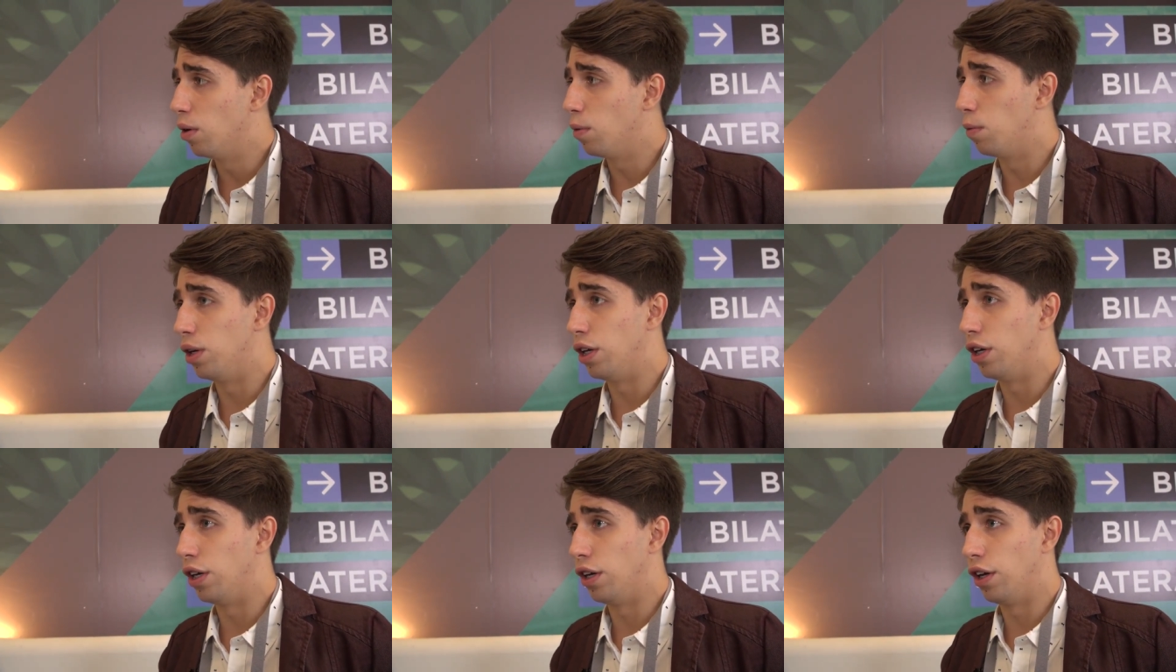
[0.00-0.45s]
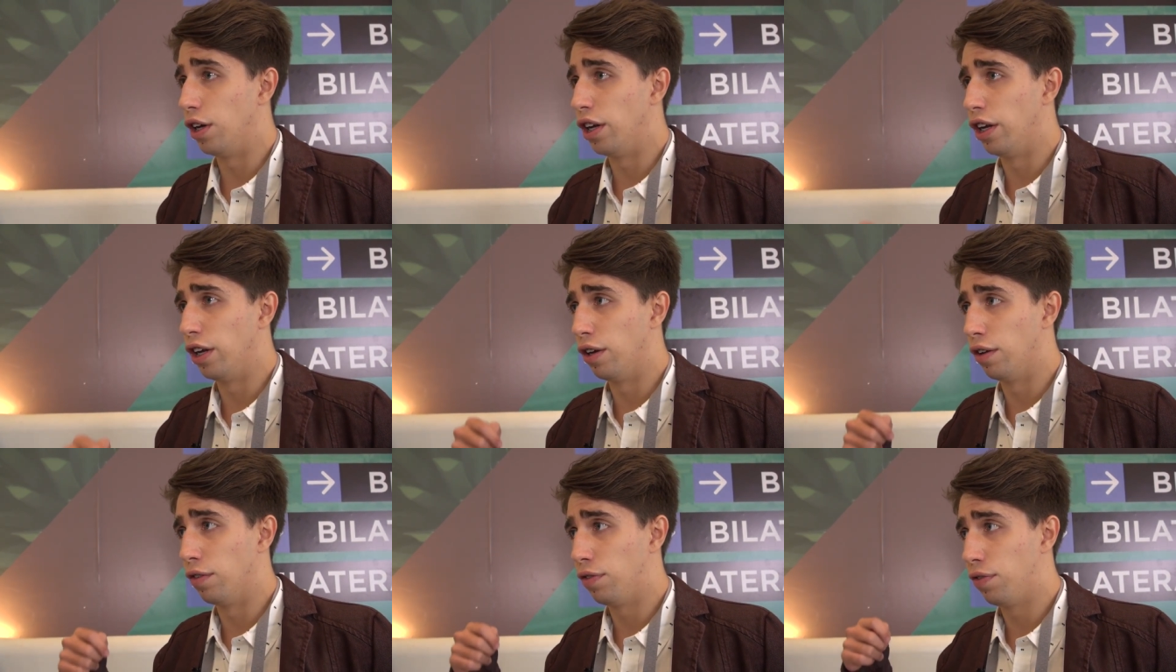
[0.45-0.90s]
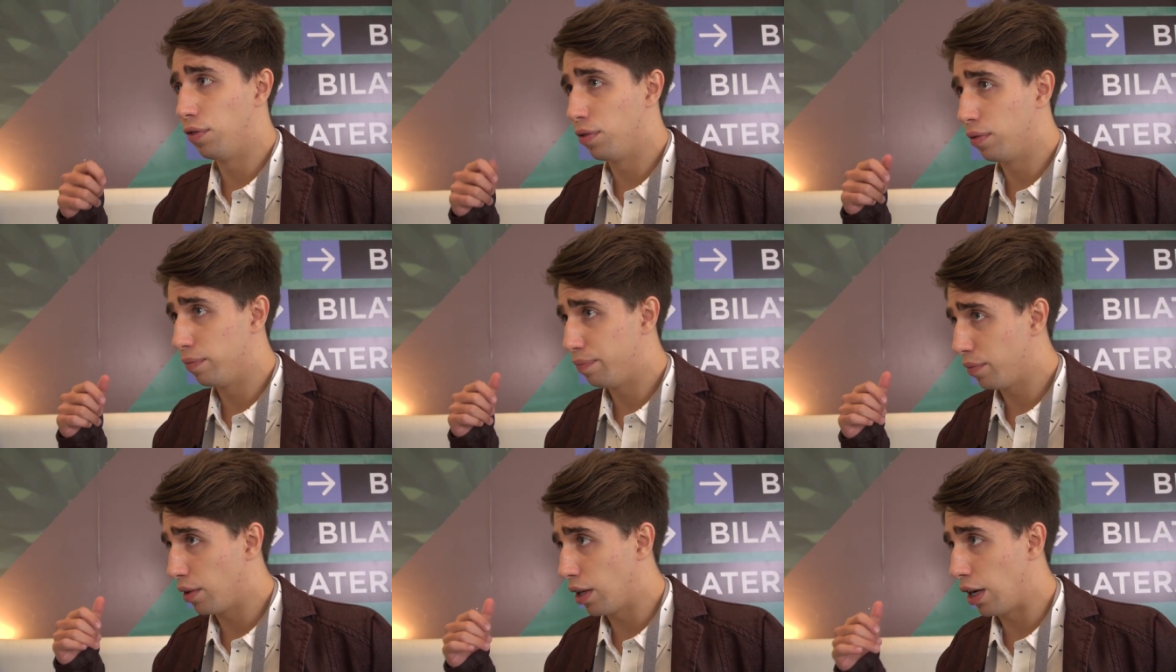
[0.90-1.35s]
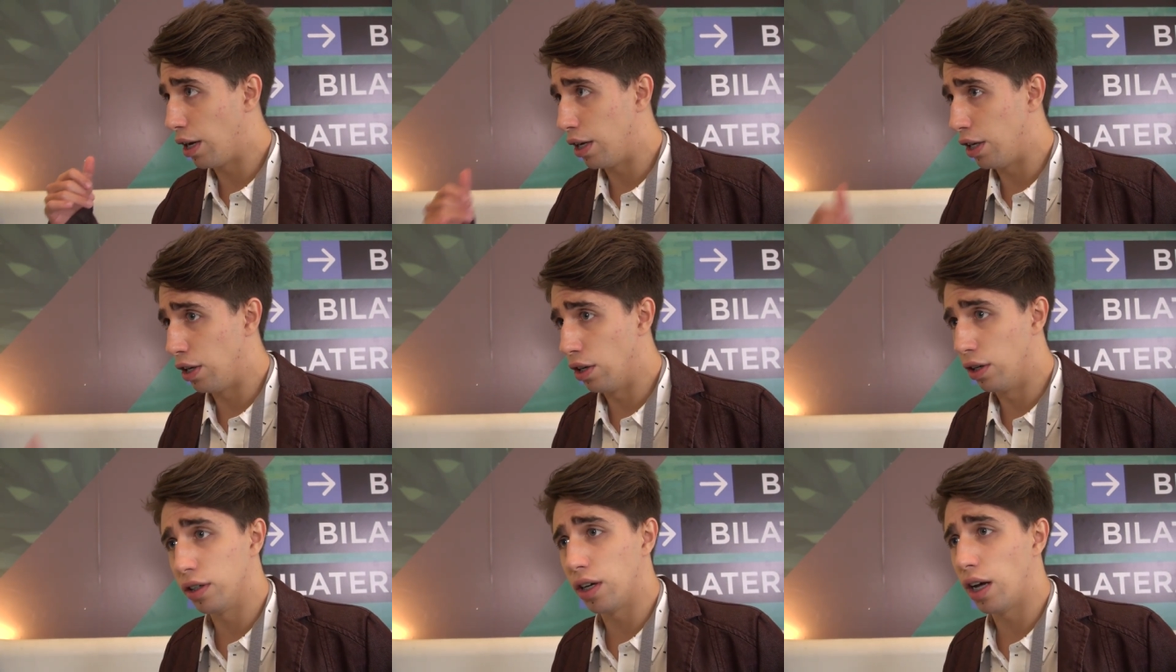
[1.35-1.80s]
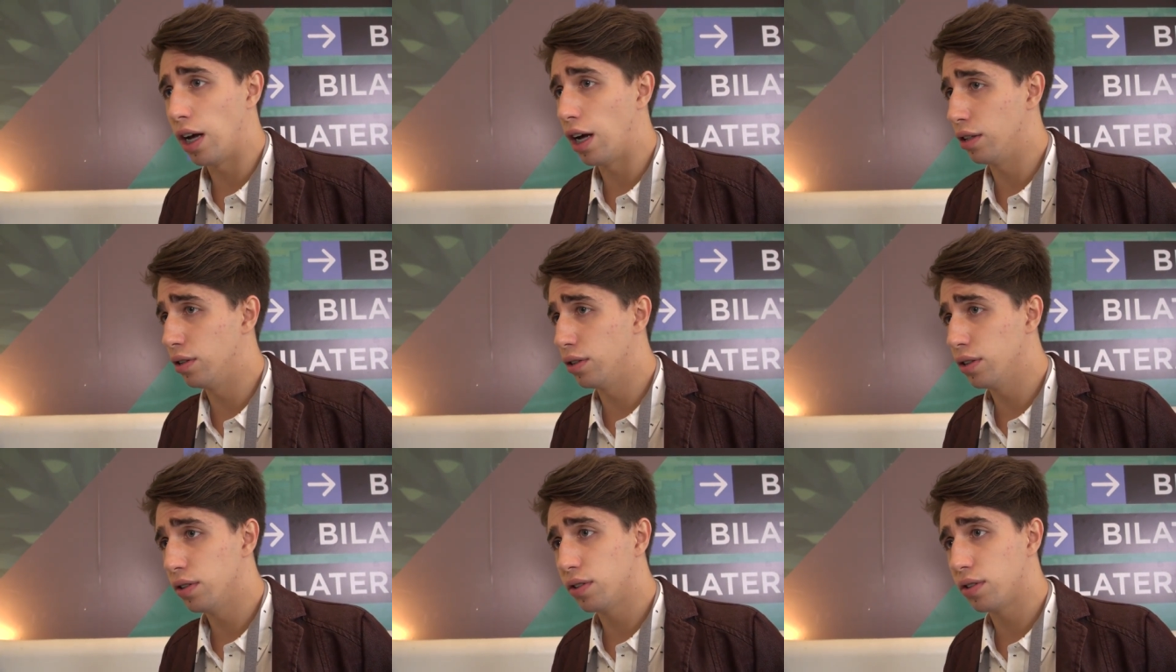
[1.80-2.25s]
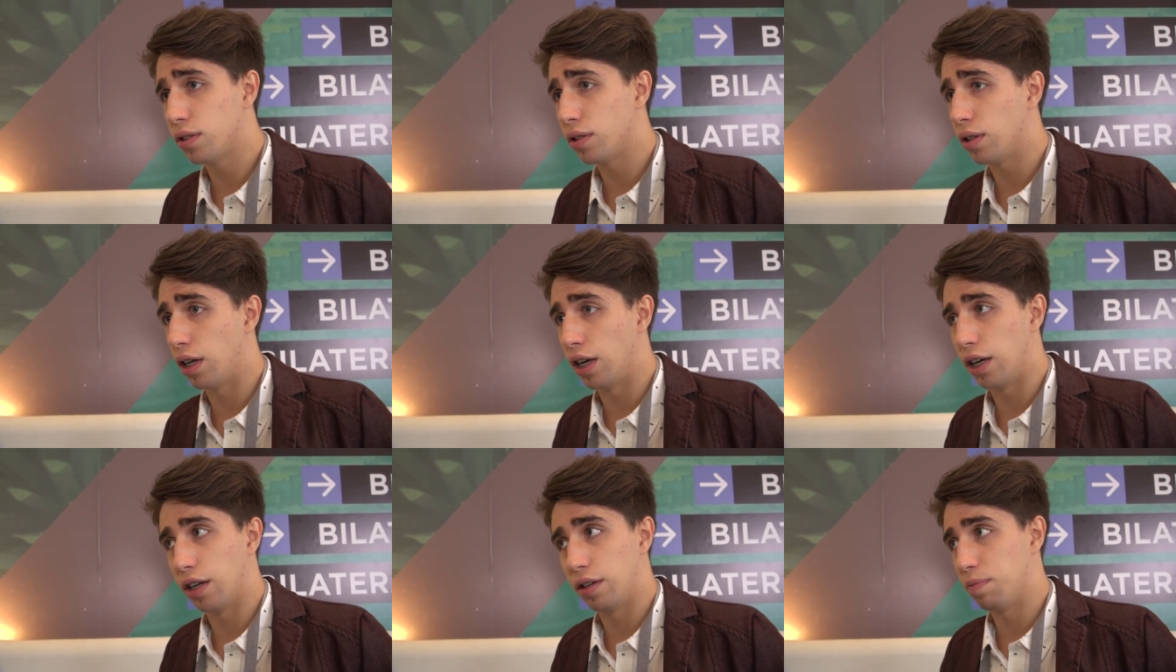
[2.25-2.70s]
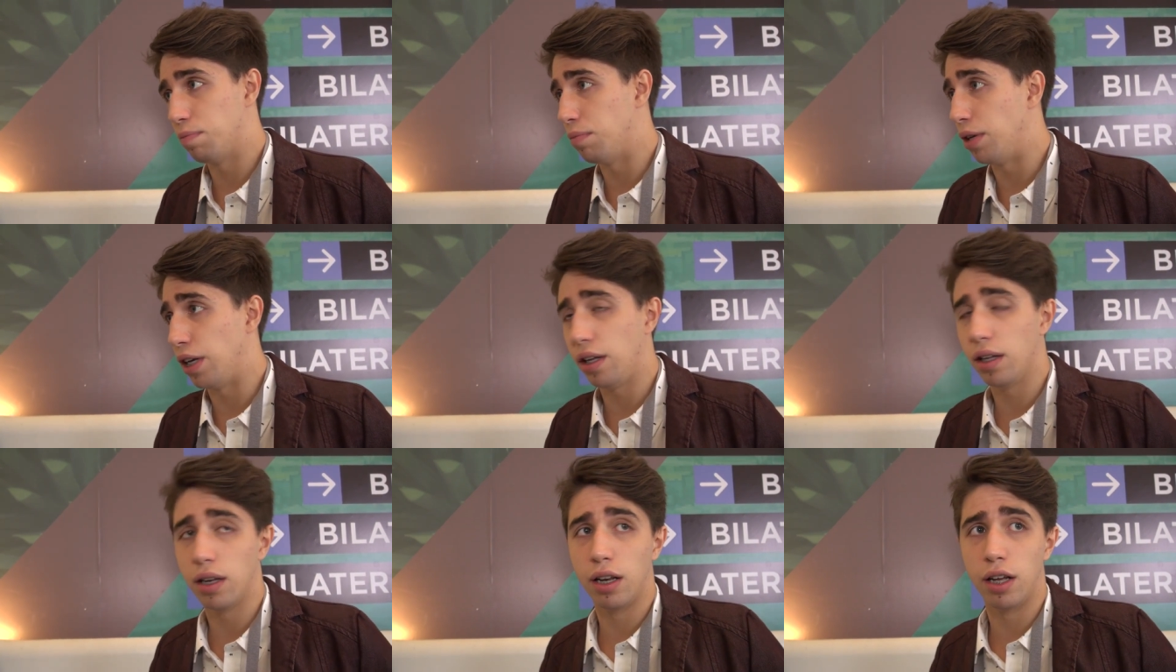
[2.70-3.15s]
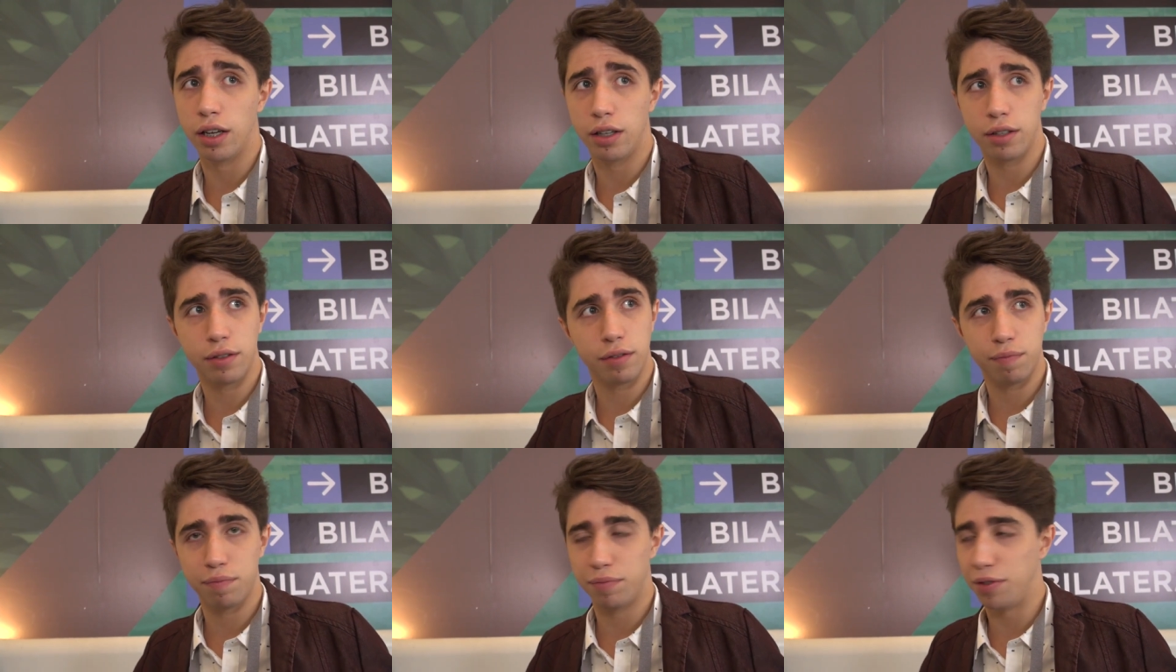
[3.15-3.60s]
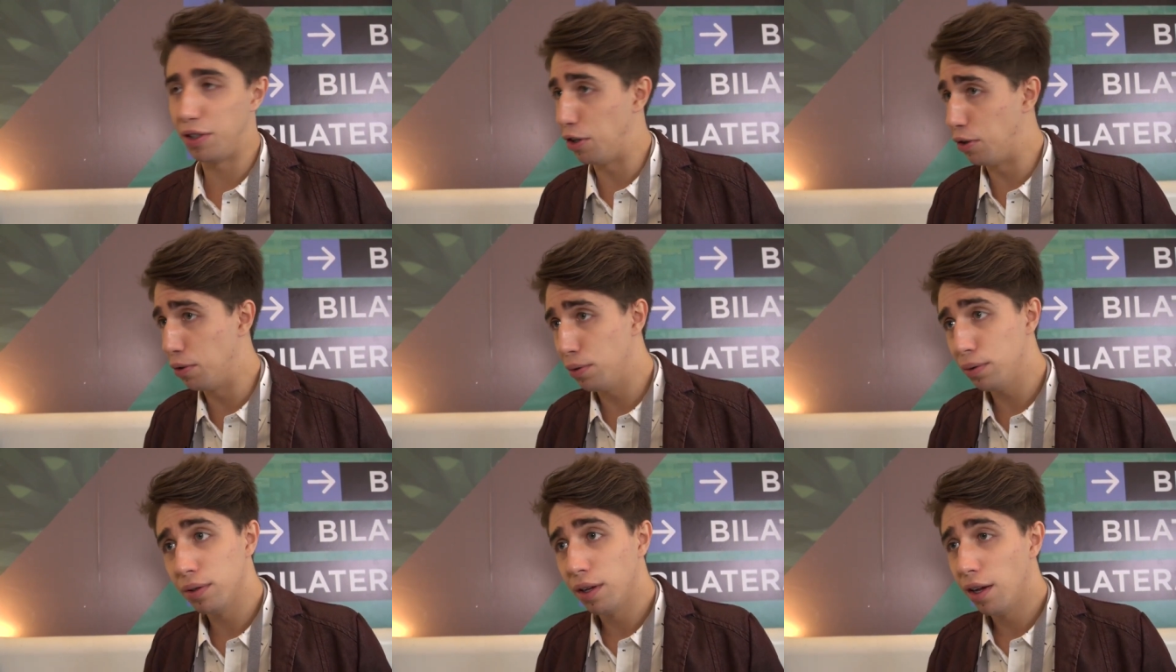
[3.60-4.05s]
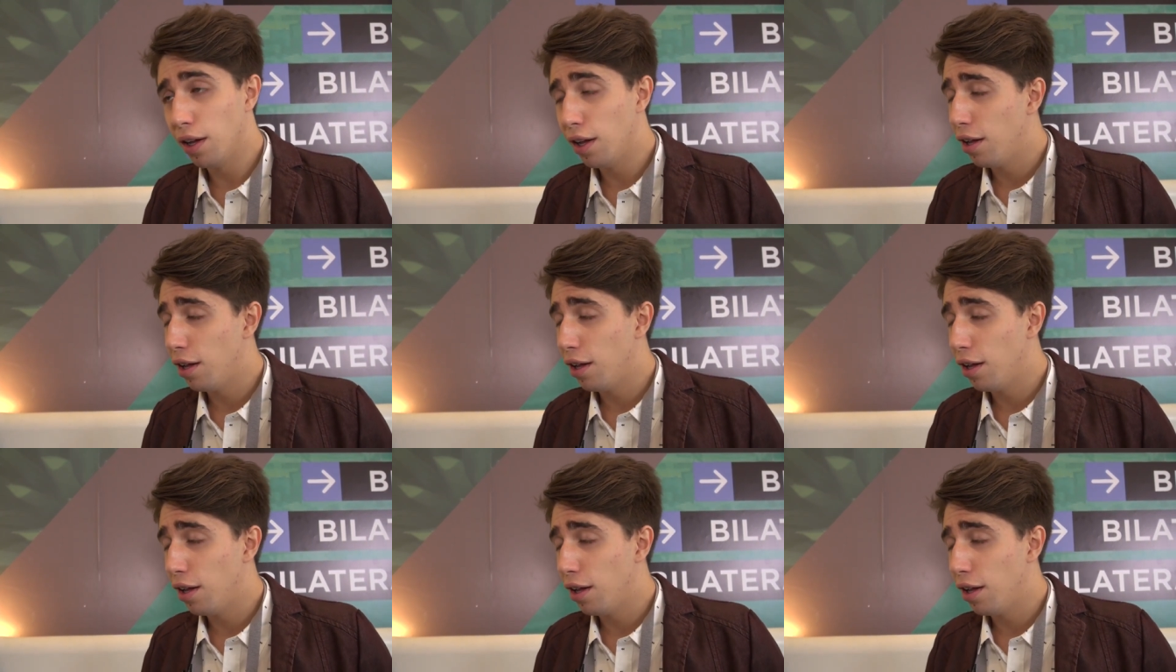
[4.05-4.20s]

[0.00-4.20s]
with uh, young adults like me, like you.